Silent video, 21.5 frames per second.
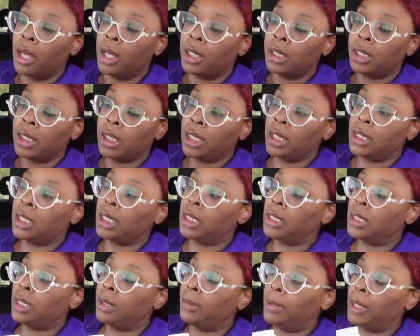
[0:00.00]
Sis
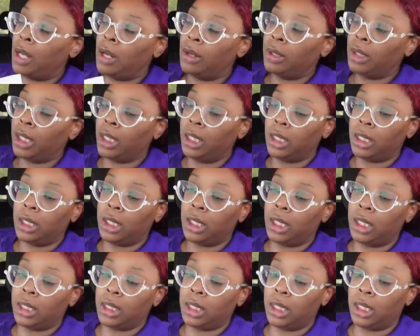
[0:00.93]
didn't send me no link or
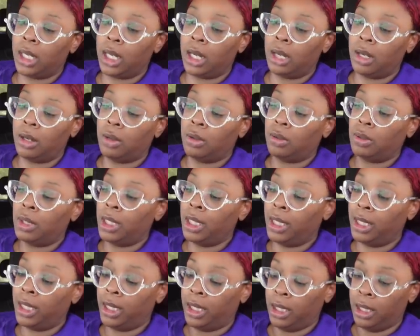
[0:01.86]
nothing, though.
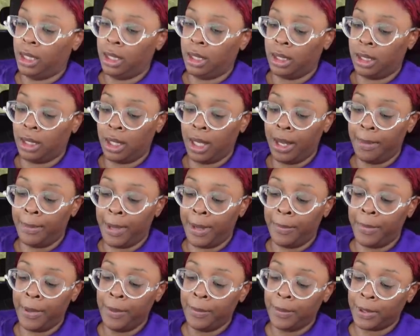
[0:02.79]
Honey, how
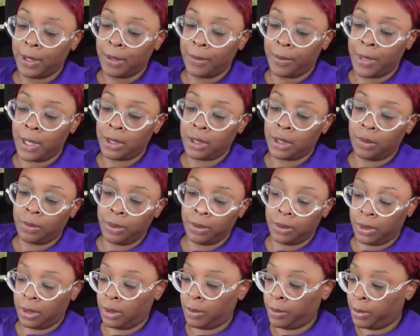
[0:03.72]
my people supposed to
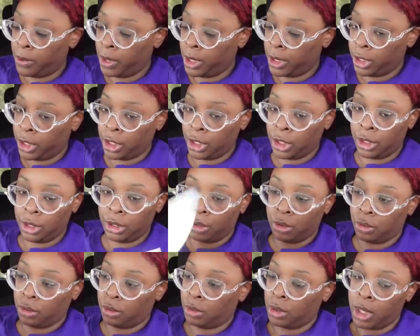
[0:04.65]
support
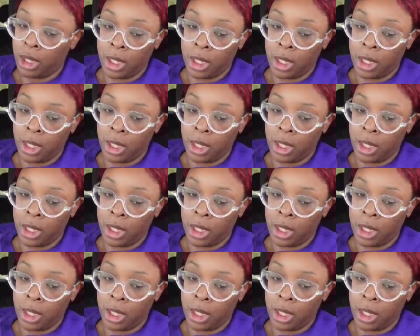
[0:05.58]
you?